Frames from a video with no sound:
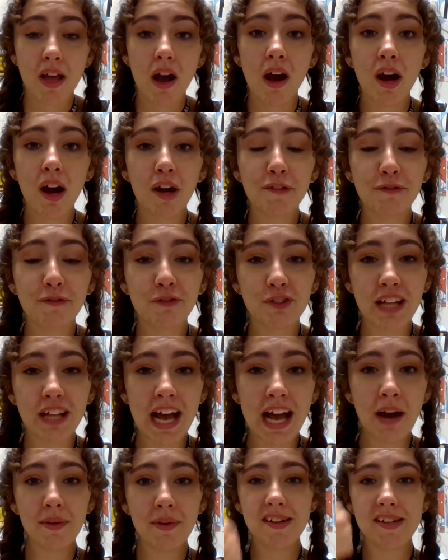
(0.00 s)
Are
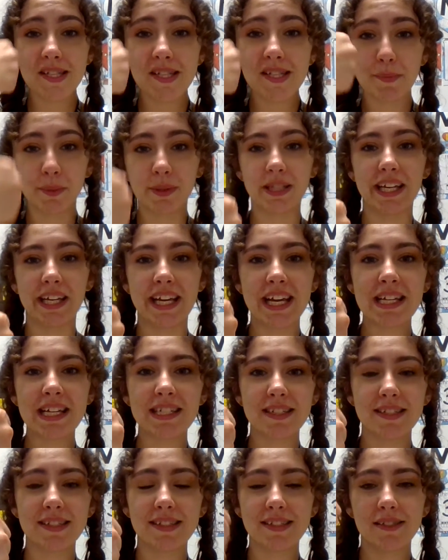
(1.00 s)
flowers
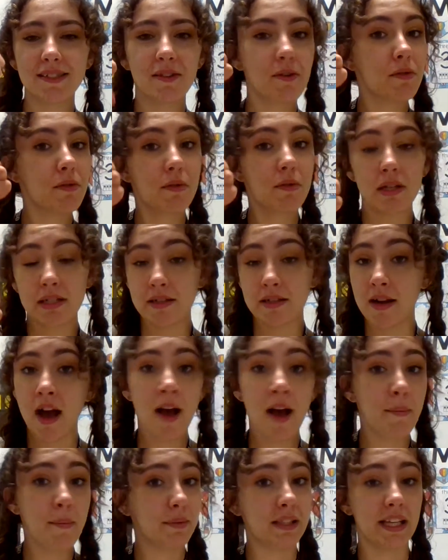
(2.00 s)
plants or
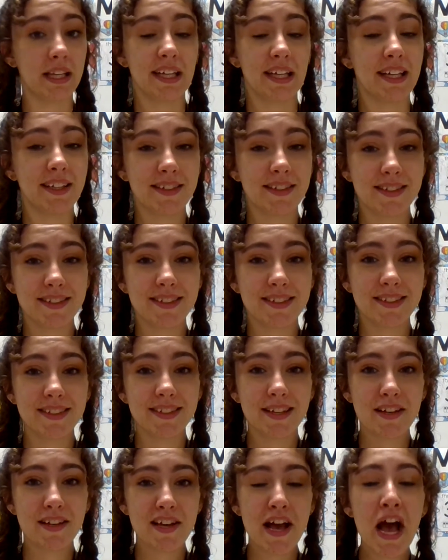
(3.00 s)
not plants?
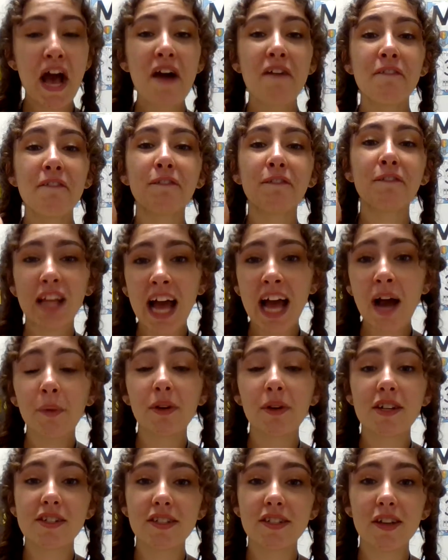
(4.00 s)

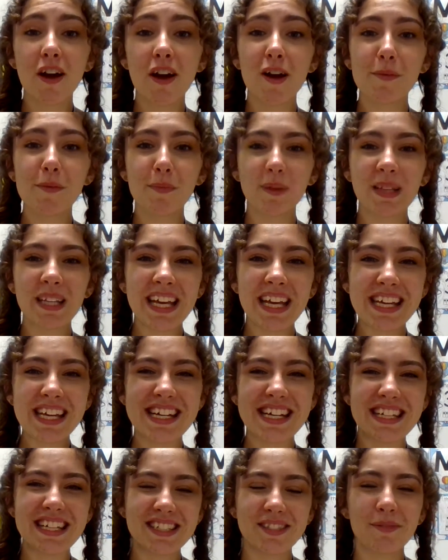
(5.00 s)
Flowers are
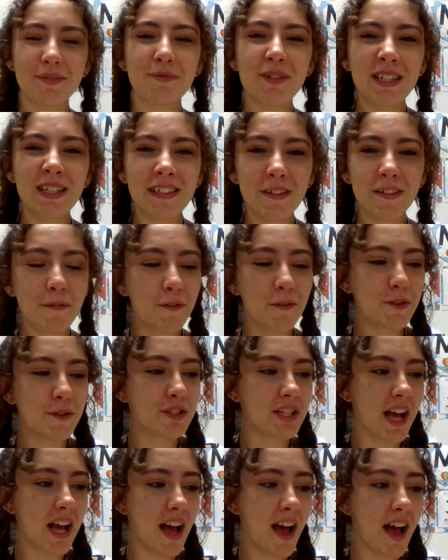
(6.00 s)
plants. Wonderful
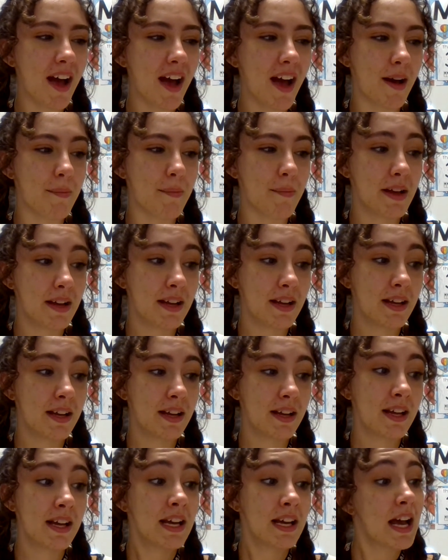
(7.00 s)
job.
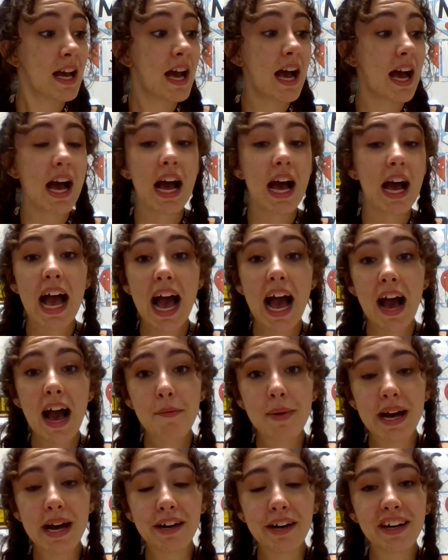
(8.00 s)
How
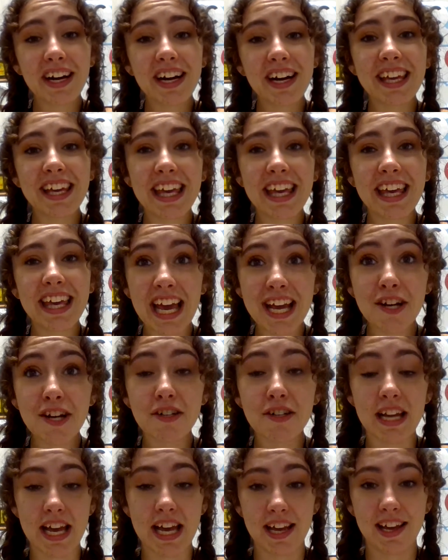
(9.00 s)
about a
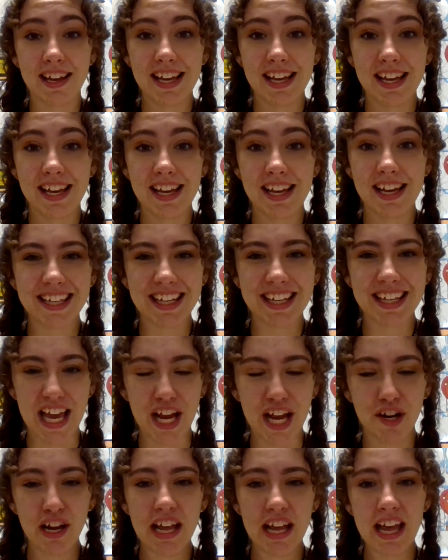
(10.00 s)
carrot? Is a
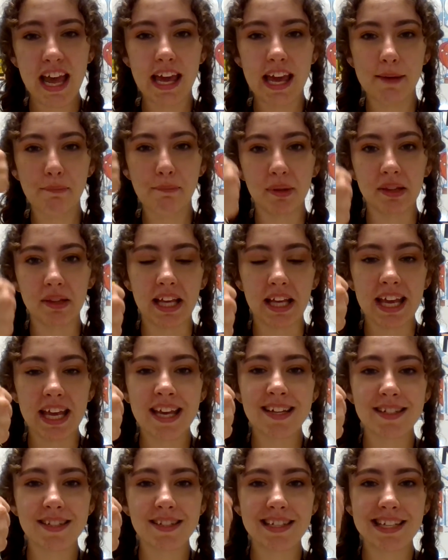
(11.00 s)
carrot a
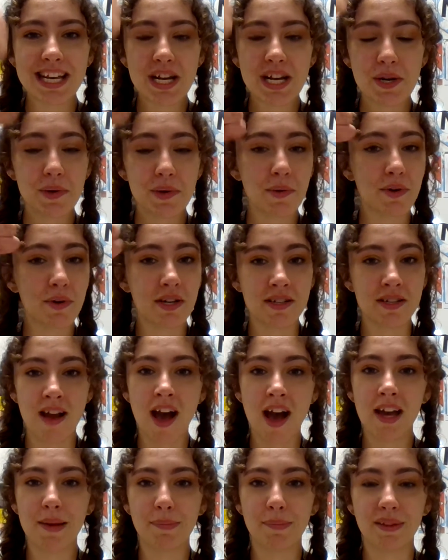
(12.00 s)
plant or
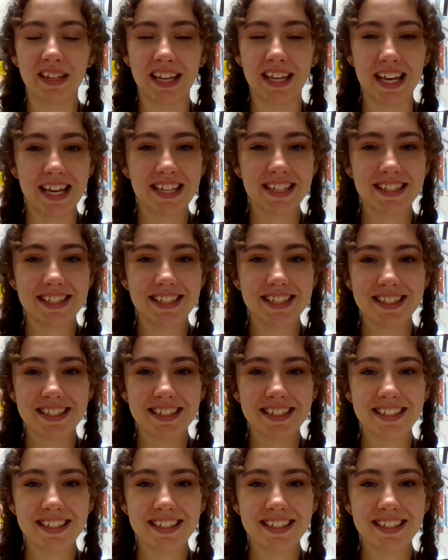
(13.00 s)
not a plant?